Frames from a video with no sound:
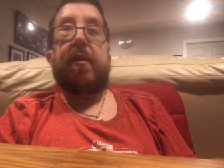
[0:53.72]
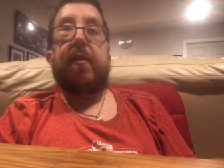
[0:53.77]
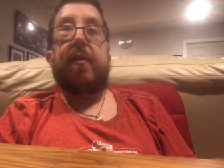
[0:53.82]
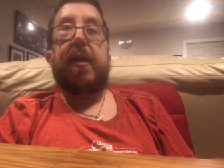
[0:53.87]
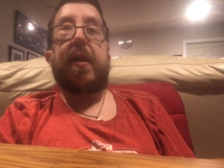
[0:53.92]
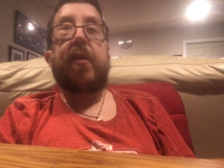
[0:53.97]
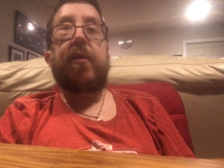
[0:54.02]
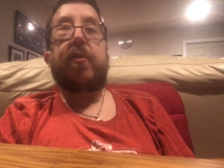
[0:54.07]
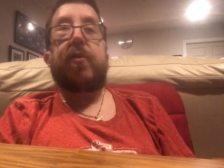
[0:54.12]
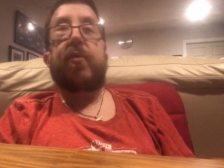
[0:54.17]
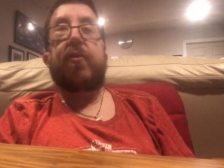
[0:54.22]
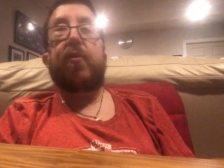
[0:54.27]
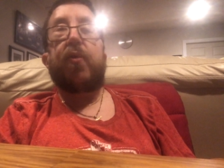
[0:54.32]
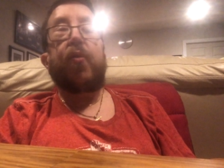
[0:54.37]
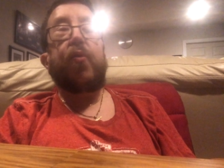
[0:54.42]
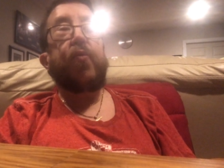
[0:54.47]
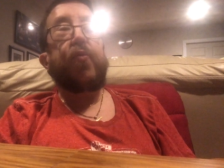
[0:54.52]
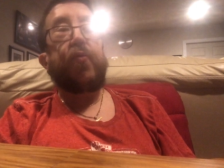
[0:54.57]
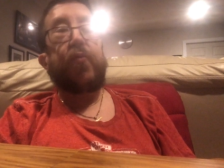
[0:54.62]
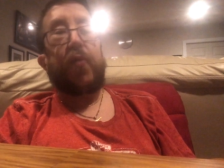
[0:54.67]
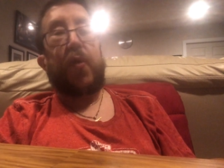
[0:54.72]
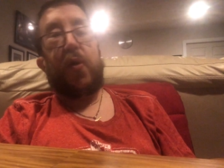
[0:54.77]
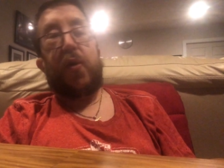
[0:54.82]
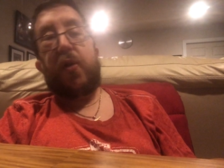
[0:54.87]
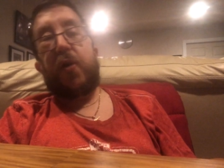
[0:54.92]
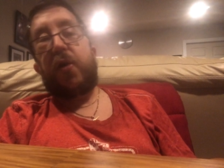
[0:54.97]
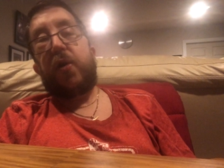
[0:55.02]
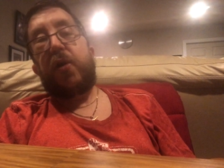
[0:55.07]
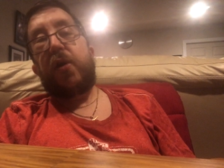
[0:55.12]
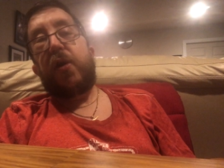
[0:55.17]
that is so
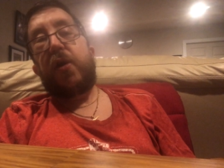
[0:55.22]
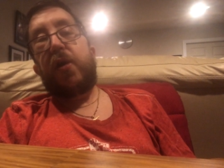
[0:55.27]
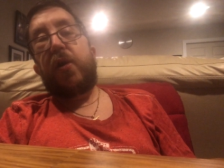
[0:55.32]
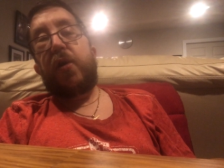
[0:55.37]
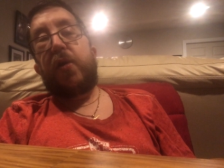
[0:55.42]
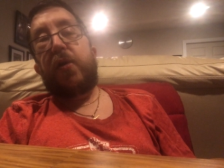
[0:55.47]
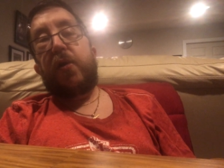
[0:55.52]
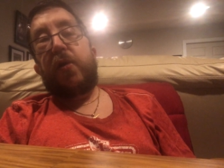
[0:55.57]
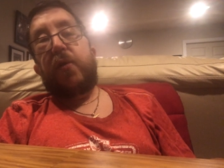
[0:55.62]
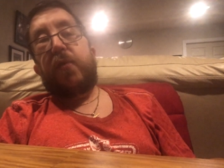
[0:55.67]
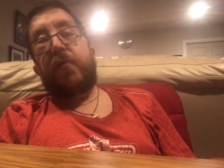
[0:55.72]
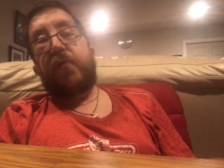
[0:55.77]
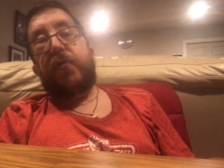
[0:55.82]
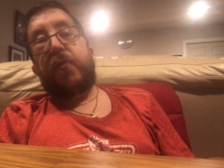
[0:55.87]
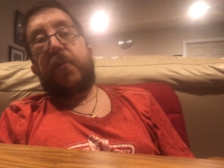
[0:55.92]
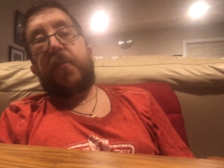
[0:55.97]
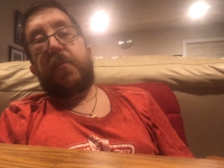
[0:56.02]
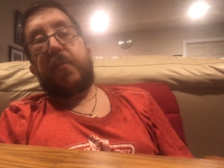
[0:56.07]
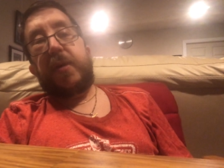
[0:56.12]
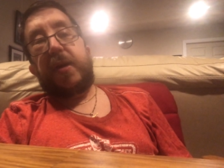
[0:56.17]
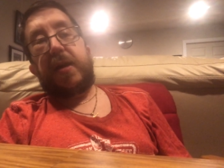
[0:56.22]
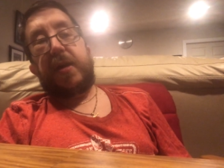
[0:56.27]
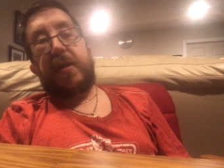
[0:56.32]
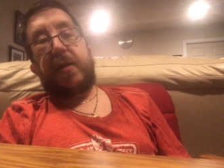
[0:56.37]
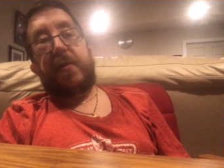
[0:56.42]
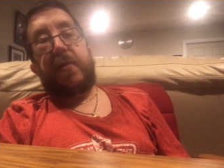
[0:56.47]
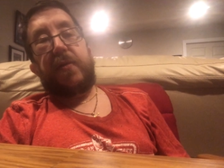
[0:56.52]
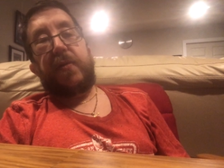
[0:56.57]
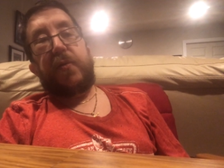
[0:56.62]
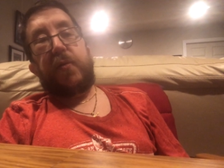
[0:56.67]
far from
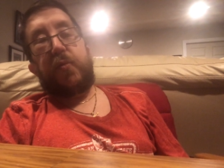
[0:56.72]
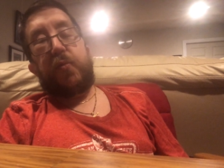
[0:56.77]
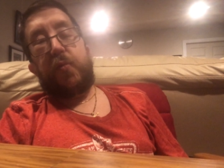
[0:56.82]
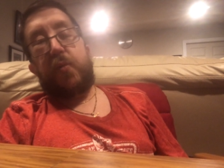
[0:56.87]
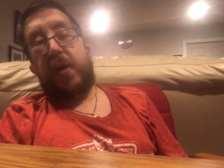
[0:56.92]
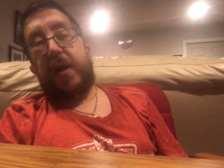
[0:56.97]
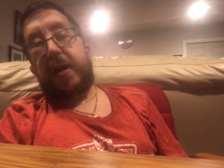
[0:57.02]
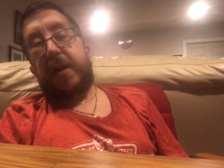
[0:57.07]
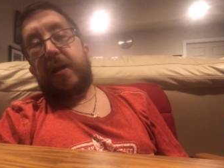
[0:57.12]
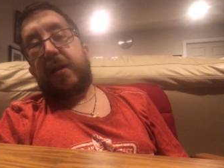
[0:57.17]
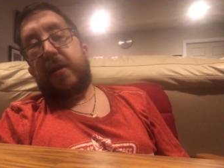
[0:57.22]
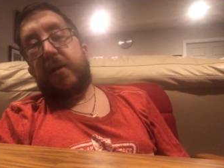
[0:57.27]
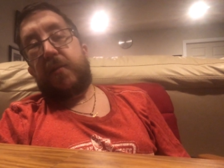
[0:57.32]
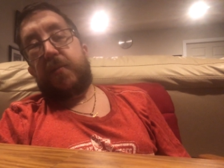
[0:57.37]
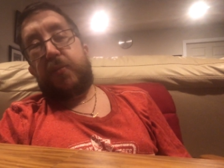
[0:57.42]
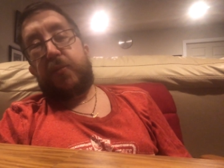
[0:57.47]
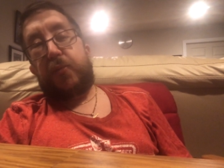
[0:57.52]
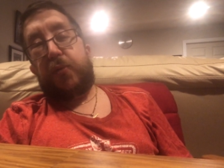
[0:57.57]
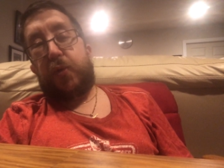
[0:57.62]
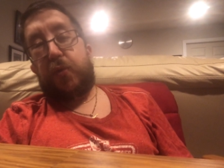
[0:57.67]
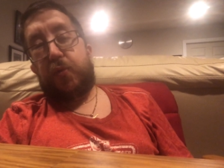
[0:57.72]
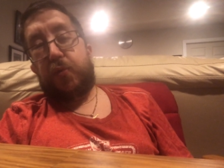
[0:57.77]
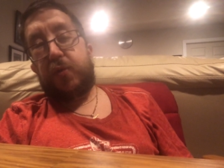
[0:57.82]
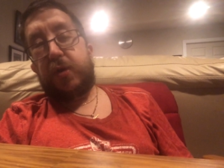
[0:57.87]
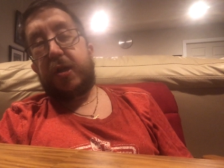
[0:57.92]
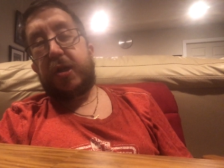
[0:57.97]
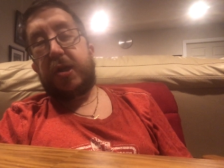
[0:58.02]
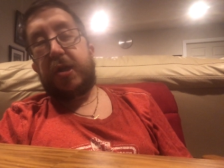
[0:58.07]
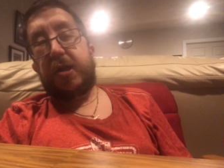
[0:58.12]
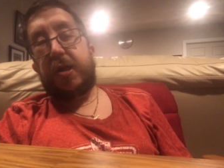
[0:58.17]
being the right
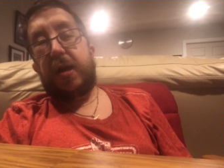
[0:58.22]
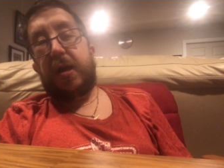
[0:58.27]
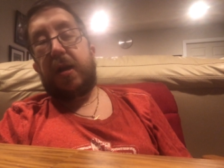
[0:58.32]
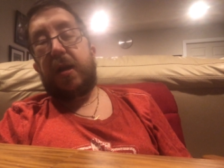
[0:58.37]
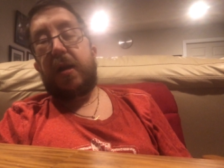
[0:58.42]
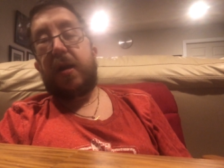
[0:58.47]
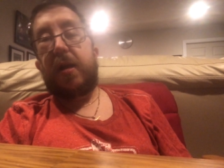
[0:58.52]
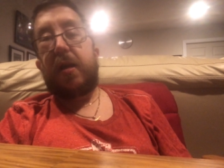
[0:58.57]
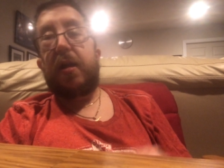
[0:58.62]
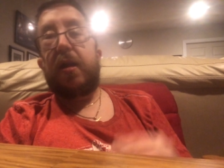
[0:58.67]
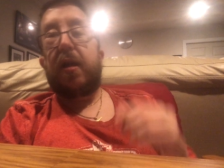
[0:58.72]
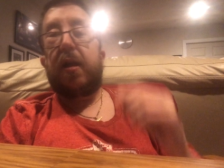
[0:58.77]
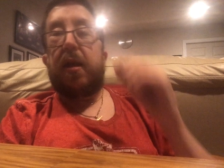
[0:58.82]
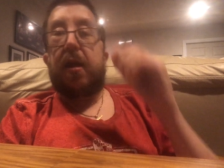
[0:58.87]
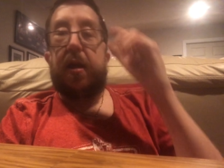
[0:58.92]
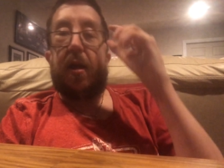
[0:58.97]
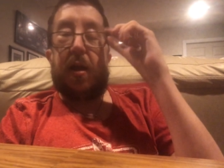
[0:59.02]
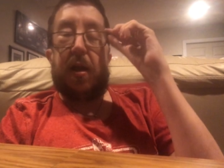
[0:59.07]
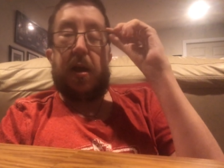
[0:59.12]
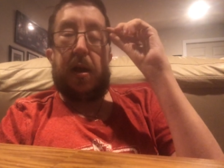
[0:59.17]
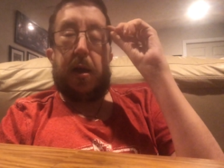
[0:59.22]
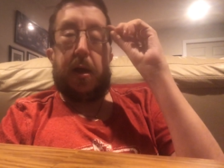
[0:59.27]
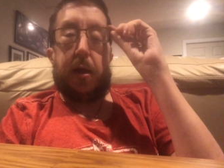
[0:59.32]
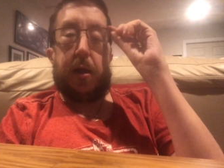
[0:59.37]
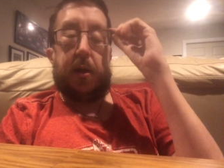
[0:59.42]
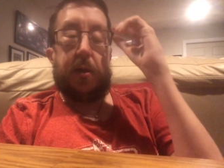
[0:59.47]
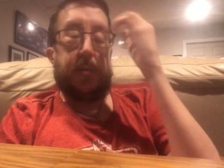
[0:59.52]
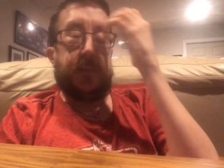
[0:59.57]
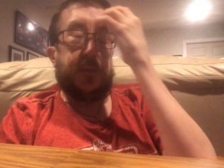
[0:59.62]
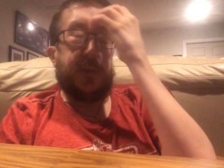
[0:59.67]
approach.
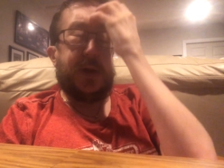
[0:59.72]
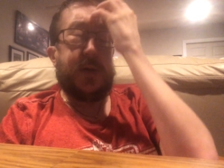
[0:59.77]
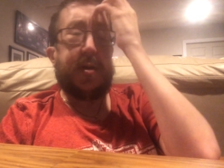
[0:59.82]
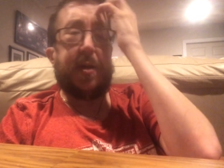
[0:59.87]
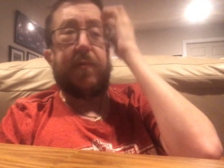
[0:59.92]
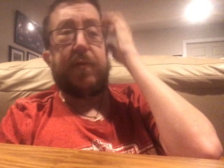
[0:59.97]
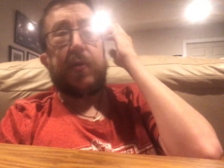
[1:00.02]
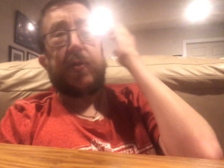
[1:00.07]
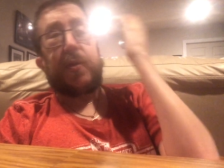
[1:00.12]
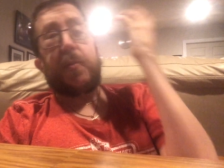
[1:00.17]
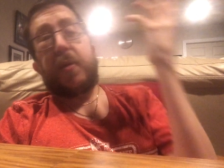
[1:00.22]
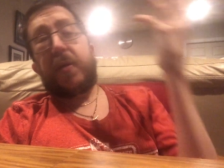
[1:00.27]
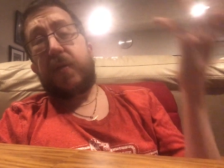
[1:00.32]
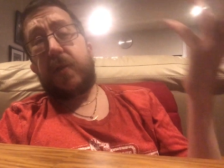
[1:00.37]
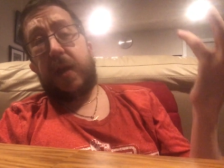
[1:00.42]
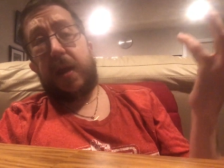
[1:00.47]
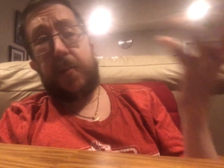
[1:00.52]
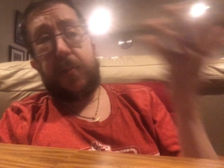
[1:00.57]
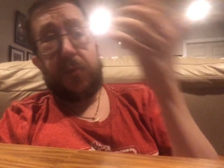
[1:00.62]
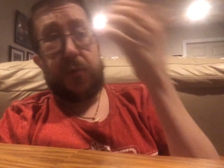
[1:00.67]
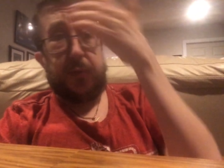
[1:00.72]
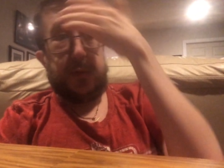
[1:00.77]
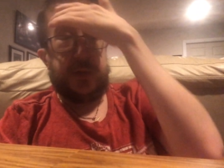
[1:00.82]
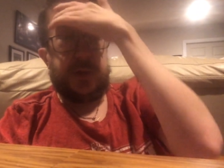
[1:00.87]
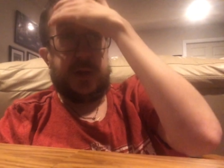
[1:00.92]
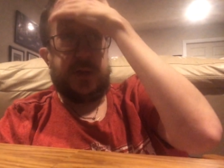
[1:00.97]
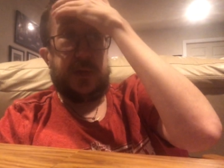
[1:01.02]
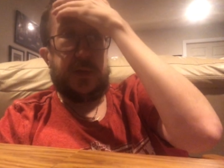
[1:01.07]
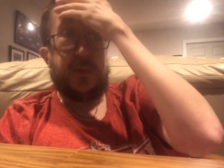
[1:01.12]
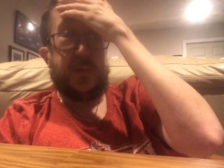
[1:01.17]
I'll give you some examples
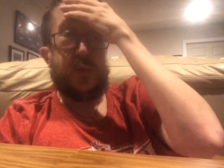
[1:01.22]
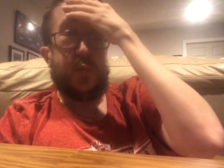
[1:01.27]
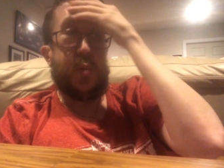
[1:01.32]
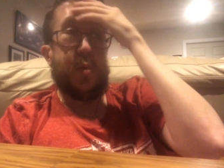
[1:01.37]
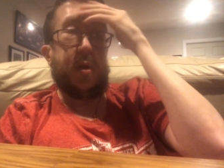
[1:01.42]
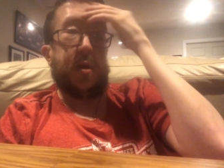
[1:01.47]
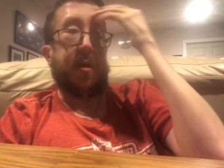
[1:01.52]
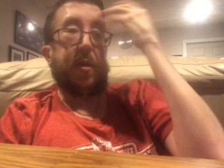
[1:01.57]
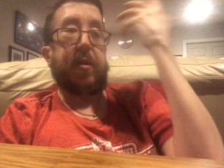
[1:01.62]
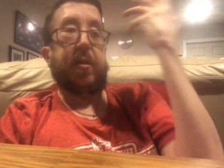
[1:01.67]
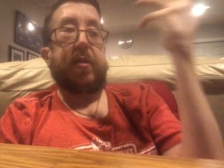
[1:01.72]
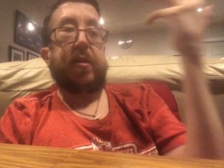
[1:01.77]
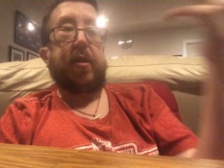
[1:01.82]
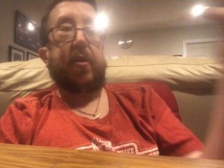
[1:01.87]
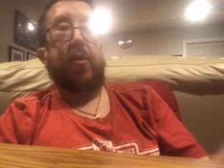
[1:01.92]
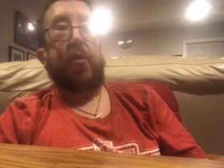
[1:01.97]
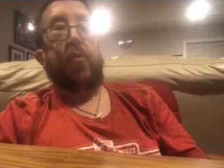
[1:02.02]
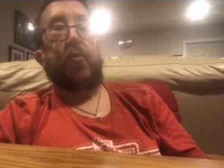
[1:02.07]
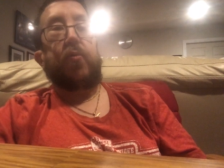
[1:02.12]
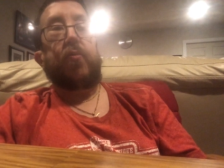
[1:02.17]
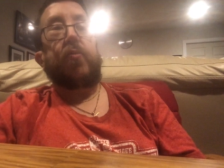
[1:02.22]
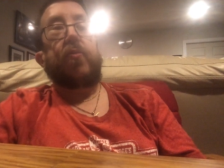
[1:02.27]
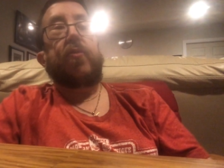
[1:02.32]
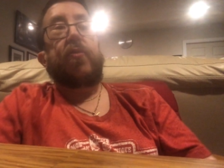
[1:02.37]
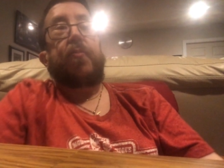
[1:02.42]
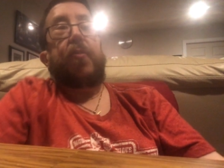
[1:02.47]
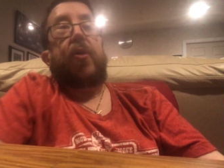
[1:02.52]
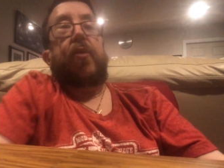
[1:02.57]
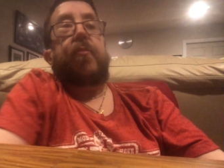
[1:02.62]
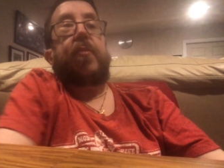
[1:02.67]
as to what
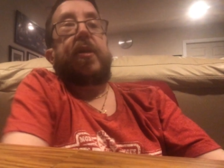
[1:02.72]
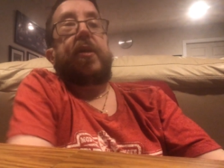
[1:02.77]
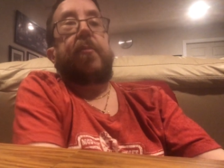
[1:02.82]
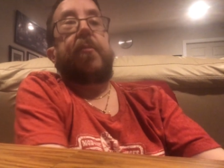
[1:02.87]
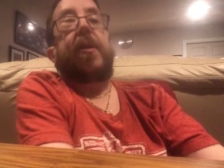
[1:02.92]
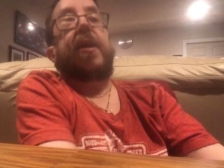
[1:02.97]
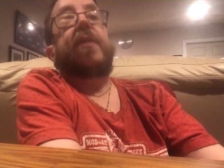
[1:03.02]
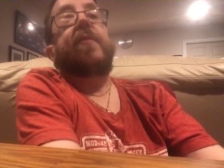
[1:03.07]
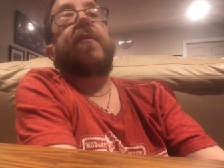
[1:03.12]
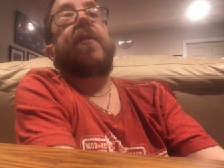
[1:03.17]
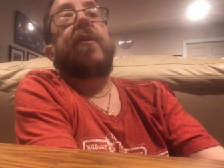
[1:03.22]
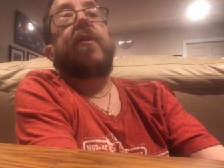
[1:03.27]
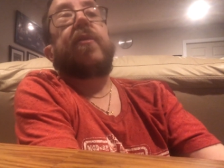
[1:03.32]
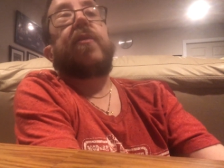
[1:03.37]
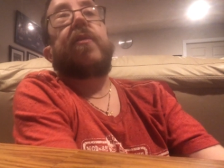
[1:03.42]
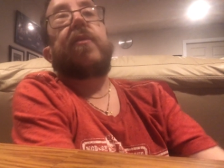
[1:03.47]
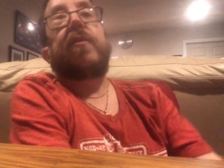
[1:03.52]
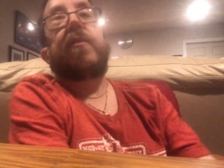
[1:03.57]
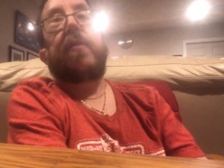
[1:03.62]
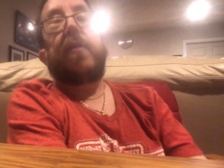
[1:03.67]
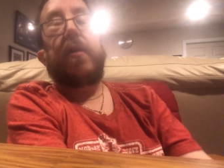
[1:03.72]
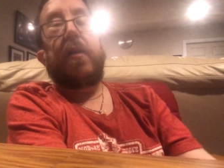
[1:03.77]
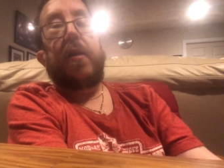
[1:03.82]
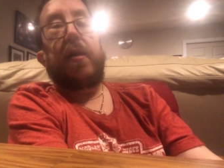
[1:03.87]
spurred me to make this.